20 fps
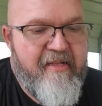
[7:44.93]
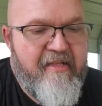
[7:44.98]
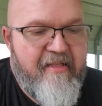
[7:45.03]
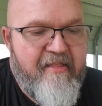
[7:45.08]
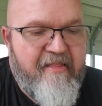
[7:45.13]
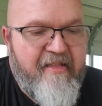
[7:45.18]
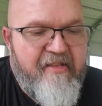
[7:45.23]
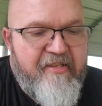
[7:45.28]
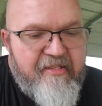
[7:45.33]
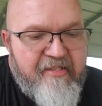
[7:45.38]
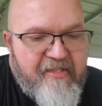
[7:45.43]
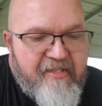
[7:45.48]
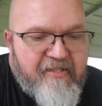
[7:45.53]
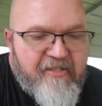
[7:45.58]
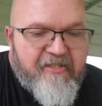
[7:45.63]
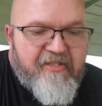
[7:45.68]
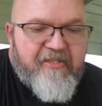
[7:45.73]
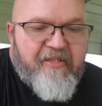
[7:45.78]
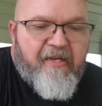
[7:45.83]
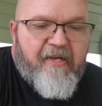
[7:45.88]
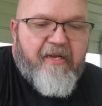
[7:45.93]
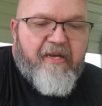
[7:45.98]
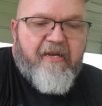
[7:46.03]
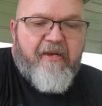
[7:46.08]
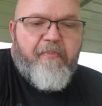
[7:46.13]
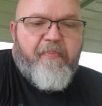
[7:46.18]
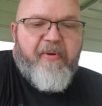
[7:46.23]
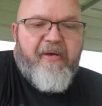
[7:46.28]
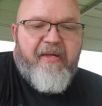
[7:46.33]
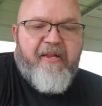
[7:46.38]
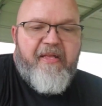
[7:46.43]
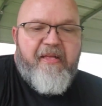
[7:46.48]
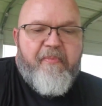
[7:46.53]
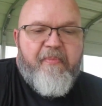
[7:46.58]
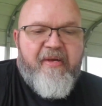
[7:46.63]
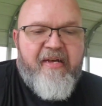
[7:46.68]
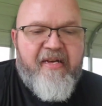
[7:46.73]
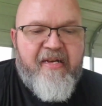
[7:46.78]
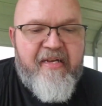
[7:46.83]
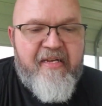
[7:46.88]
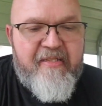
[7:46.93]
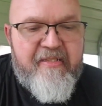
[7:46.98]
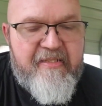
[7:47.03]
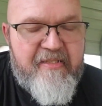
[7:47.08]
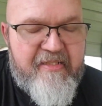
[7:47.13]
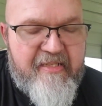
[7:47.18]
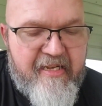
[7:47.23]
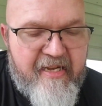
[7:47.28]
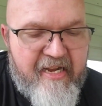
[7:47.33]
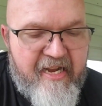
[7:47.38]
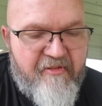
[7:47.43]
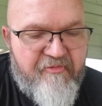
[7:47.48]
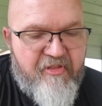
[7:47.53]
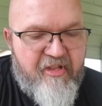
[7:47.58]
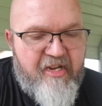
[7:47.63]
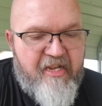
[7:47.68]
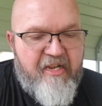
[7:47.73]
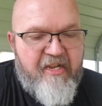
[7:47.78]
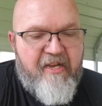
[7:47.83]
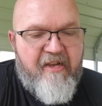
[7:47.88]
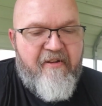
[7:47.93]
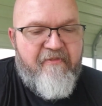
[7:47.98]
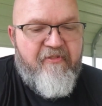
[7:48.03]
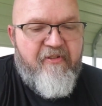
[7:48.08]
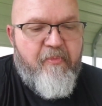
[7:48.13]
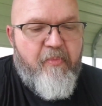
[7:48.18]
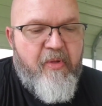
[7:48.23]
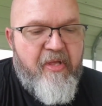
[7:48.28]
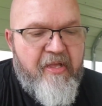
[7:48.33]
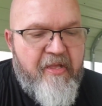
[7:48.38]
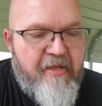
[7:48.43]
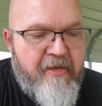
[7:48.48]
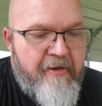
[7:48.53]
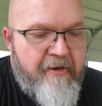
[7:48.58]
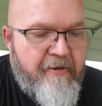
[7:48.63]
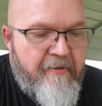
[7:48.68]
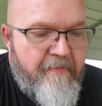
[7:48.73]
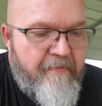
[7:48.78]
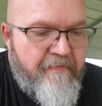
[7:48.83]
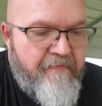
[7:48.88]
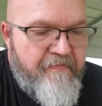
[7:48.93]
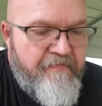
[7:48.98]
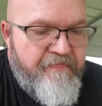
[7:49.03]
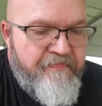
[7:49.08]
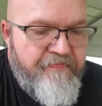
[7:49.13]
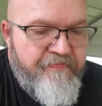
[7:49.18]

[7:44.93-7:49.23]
This is a buddy of mine's knife that I got from him.